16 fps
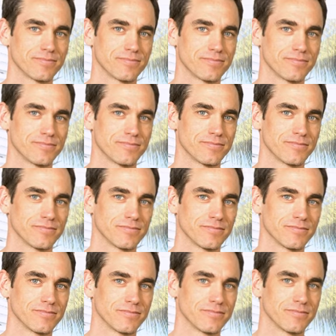
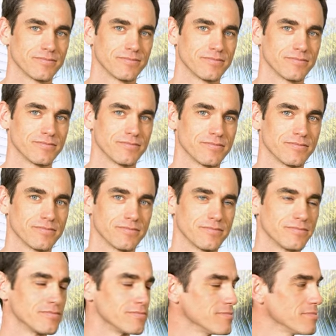
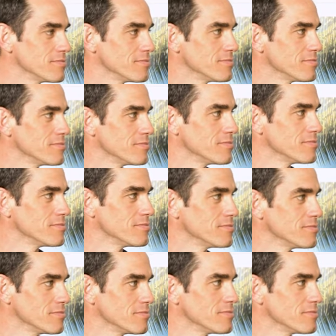
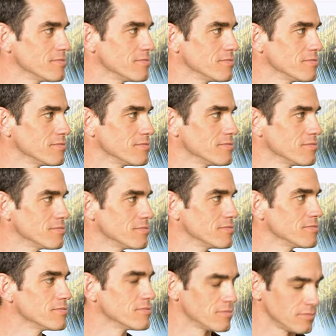
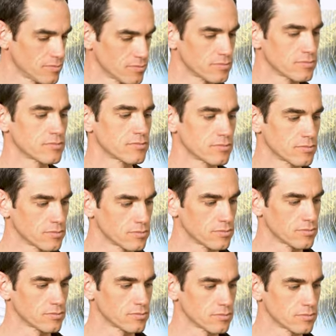
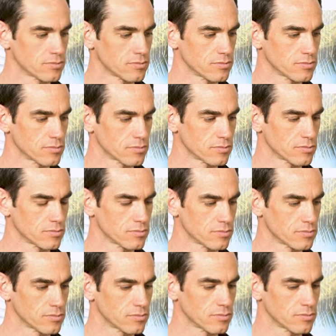
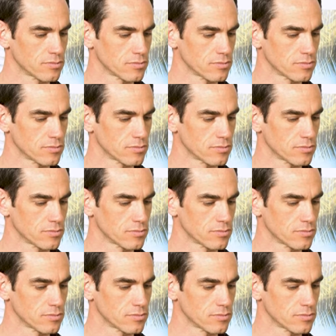(not speaking)